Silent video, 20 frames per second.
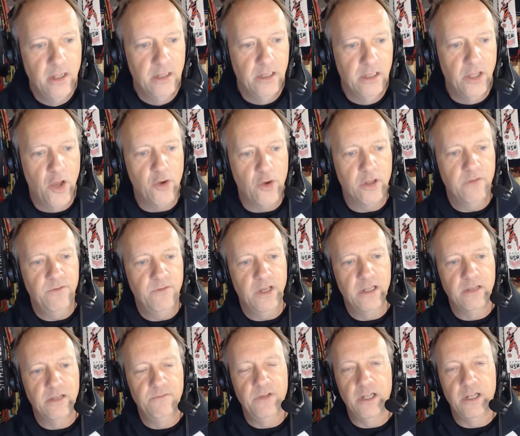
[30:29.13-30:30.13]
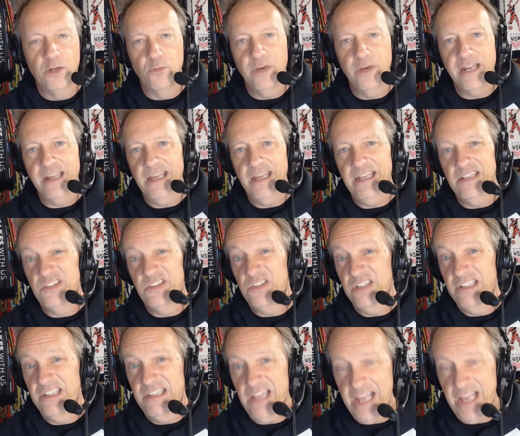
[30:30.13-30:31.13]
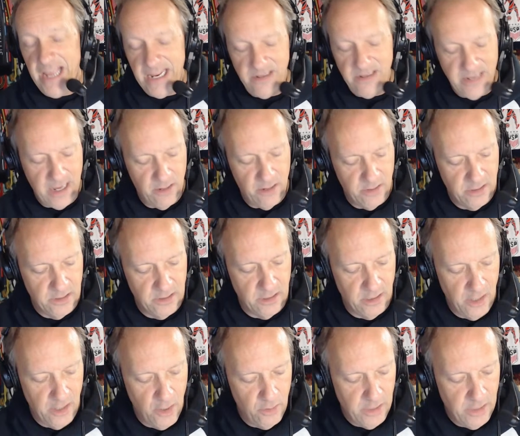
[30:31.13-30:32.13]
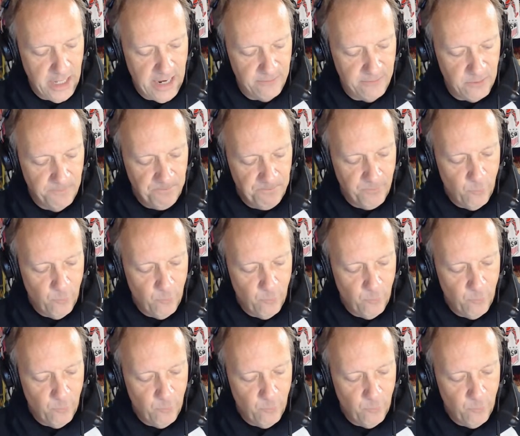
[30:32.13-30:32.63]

Loganville and Villa Rica is today down in the low left.